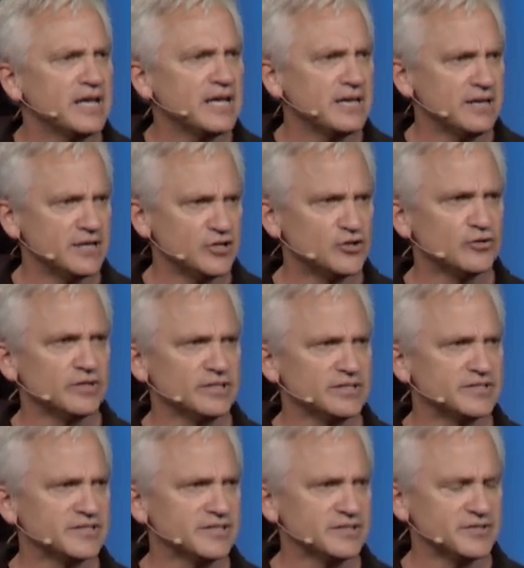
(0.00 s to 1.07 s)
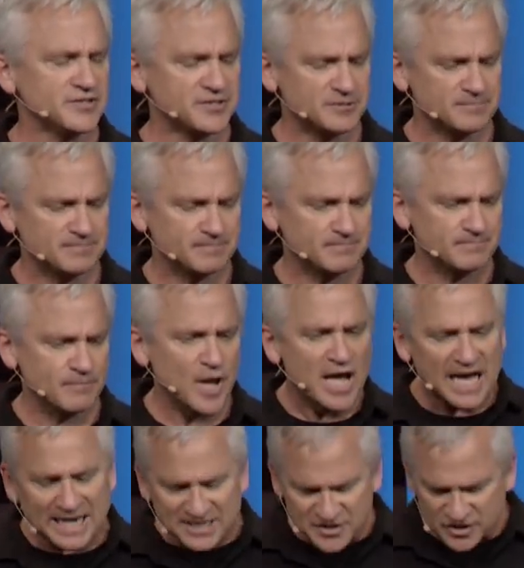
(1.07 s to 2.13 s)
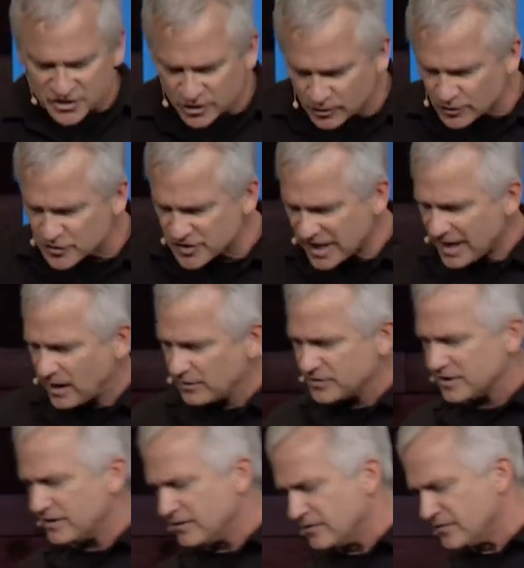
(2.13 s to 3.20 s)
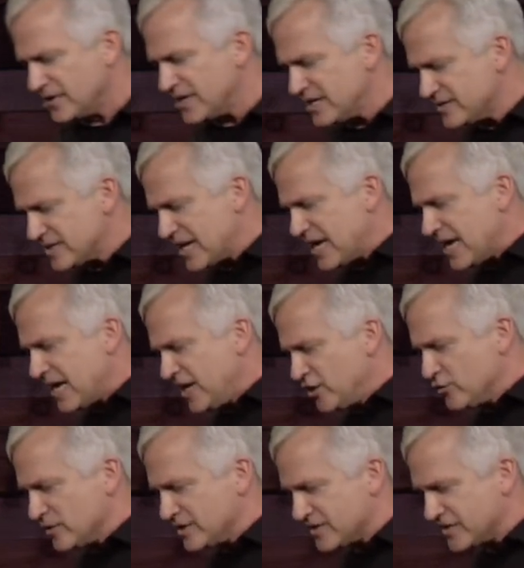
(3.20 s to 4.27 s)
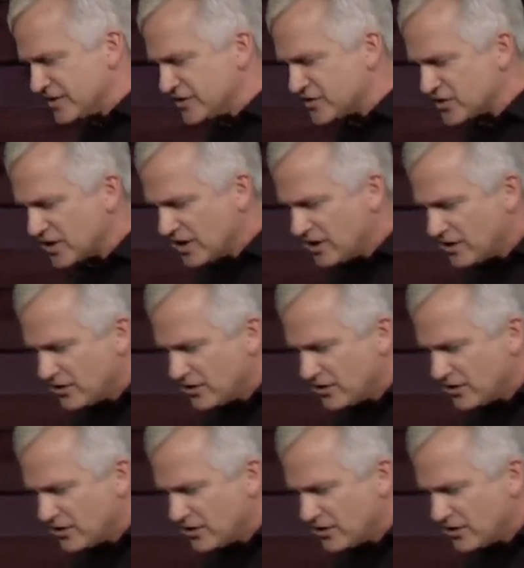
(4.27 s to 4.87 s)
hindrances. And as it turns out, these hindrances